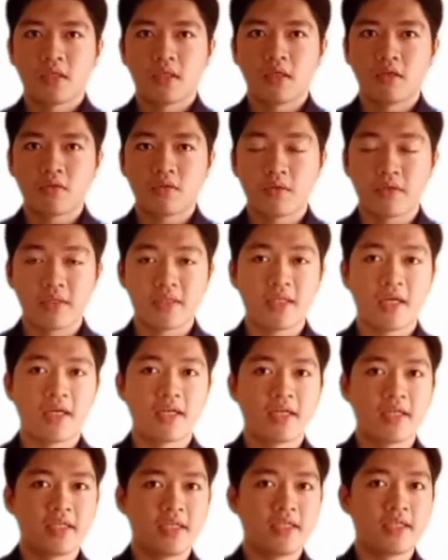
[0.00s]
the
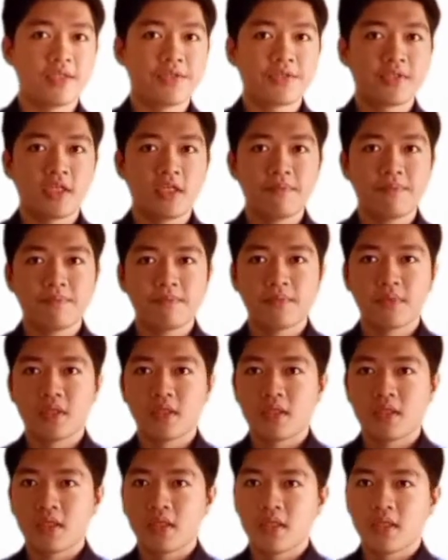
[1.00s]
authoritarian leadership,
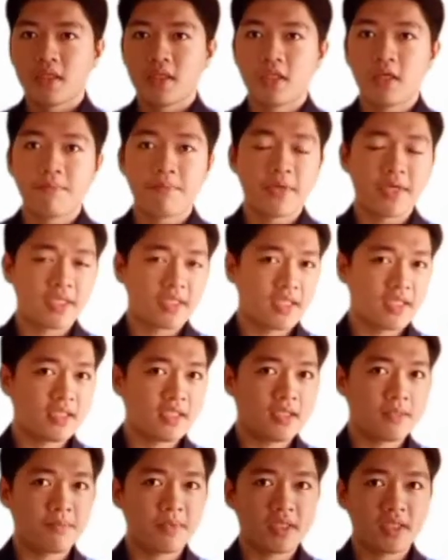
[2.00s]
the
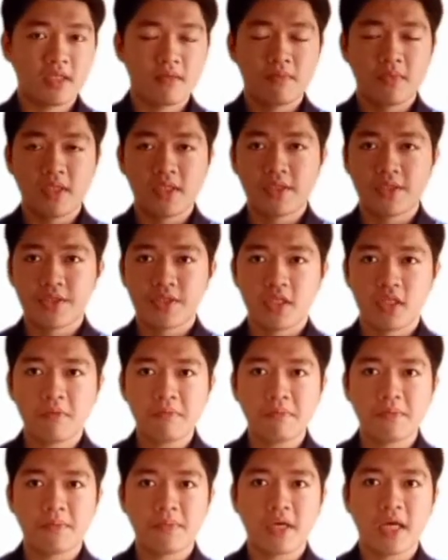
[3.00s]
participative
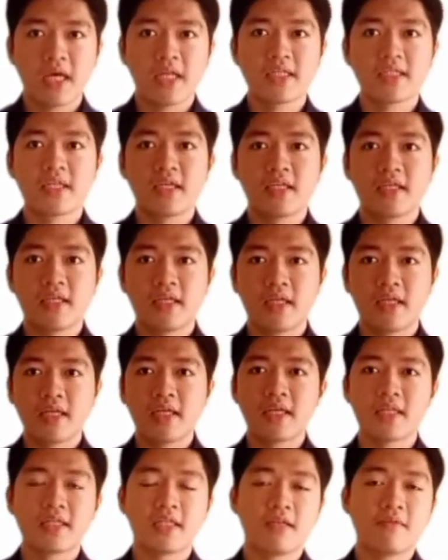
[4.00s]
leadership, and the
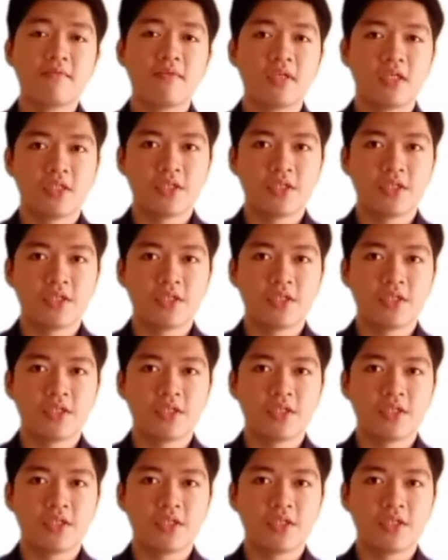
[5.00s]
delegative